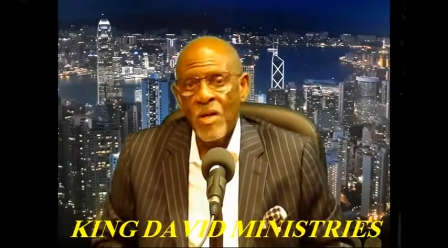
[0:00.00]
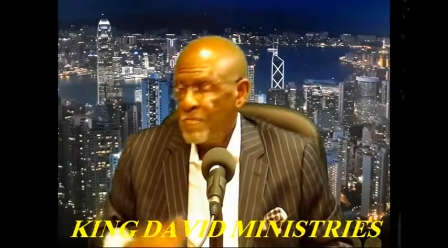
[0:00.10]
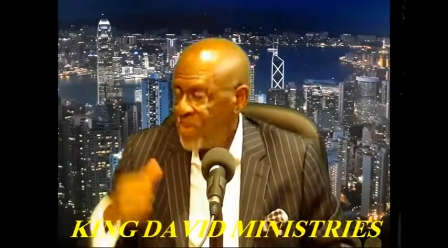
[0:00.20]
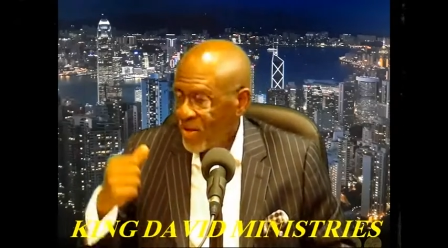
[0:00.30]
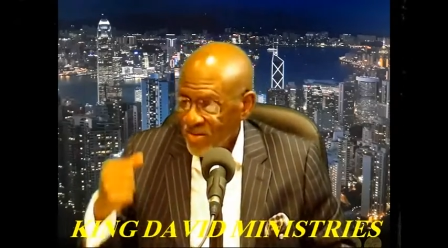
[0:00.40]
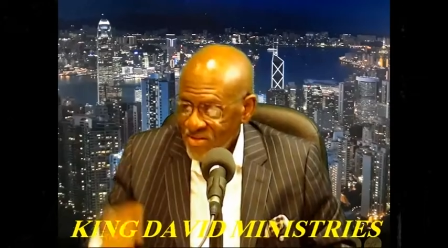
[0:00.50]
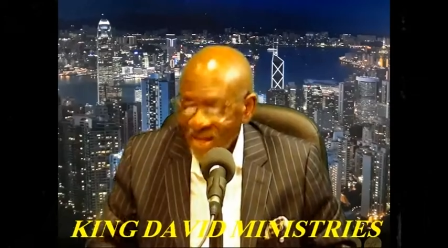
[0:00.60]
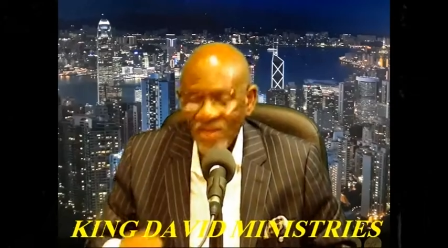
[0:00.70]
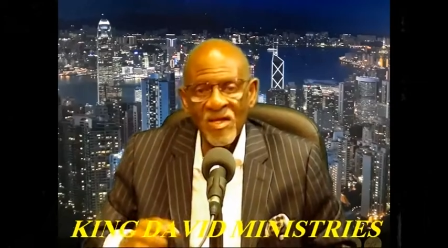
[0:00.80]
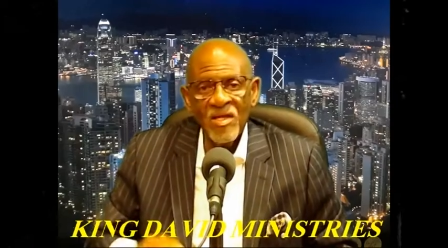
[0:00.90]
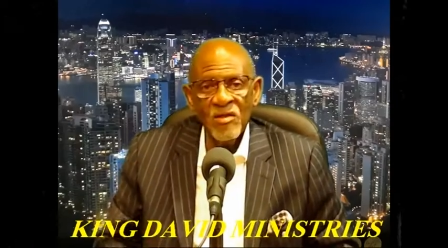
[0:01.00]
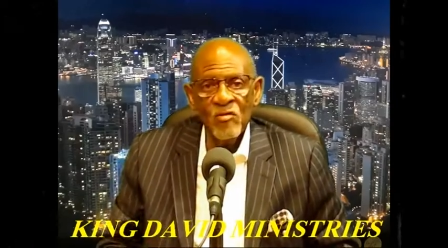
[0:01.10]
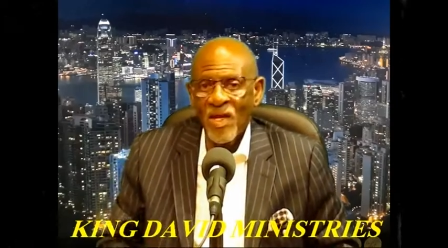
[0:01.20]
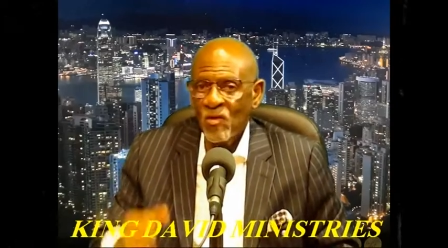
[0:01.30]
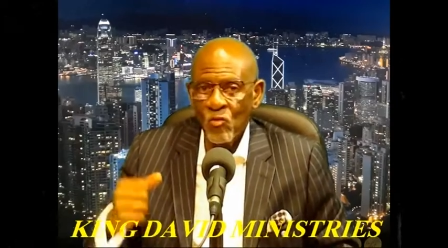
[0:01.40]
Better not tell you
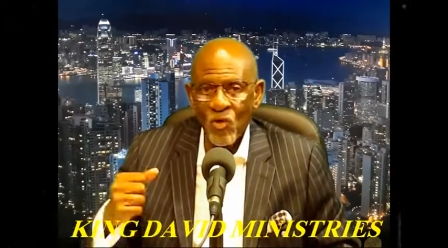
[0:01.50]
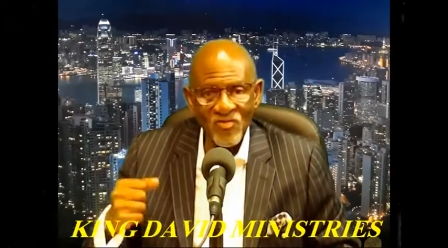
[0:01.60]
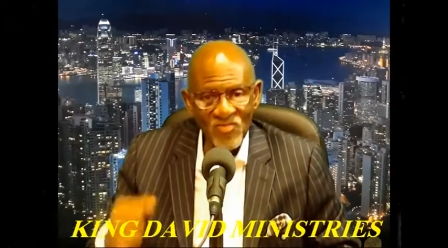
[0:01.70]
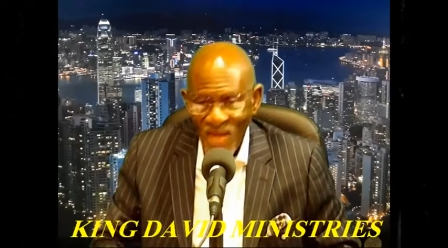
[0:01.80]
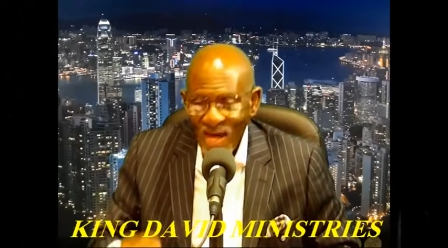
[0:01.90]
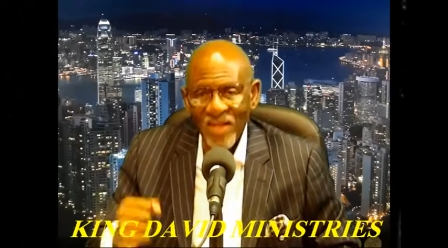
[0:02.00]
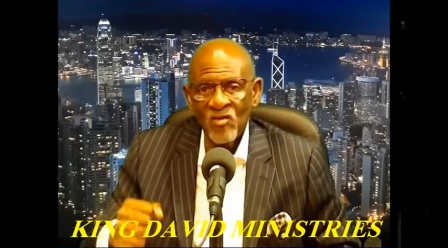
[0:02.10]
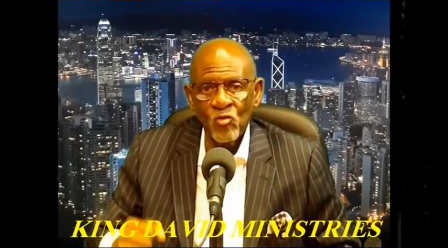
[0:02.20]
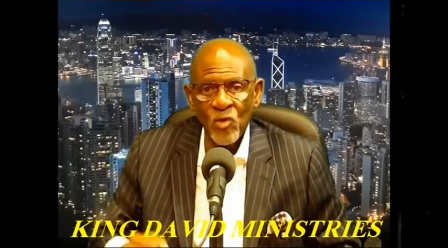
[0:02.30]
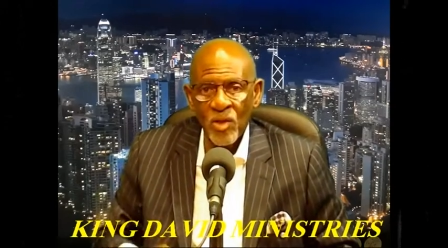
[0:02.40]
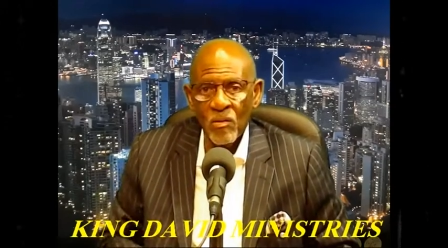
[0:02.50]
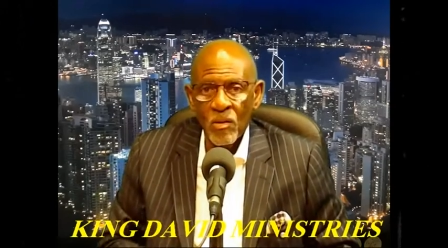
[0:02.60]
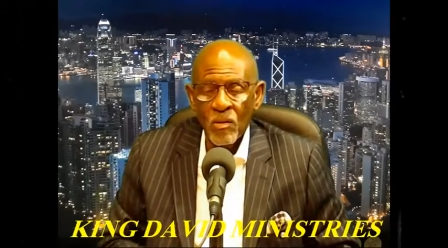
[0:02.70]
that it was not his will.